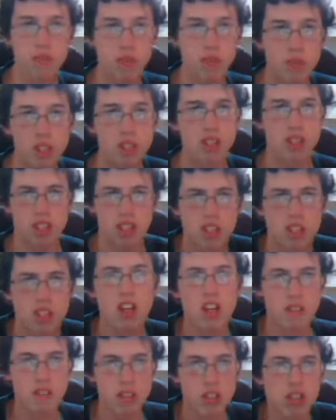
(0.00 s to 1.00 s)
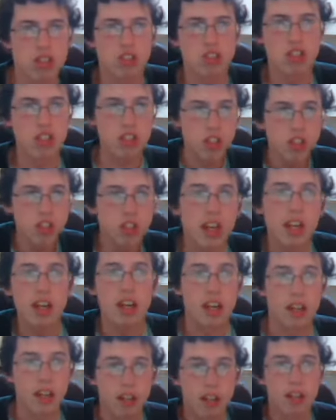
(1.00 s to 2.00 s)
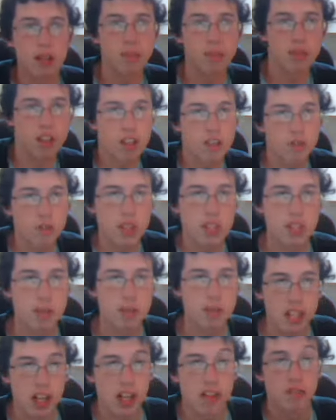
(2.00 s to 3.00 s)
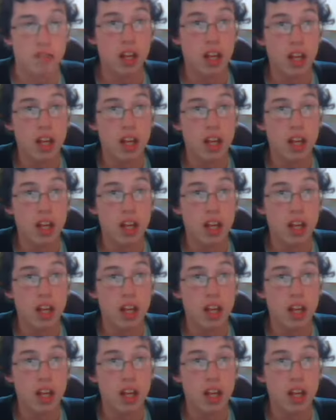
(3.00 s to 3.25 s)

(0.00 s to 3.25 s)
This looks good. Yeah, come give me some stuff.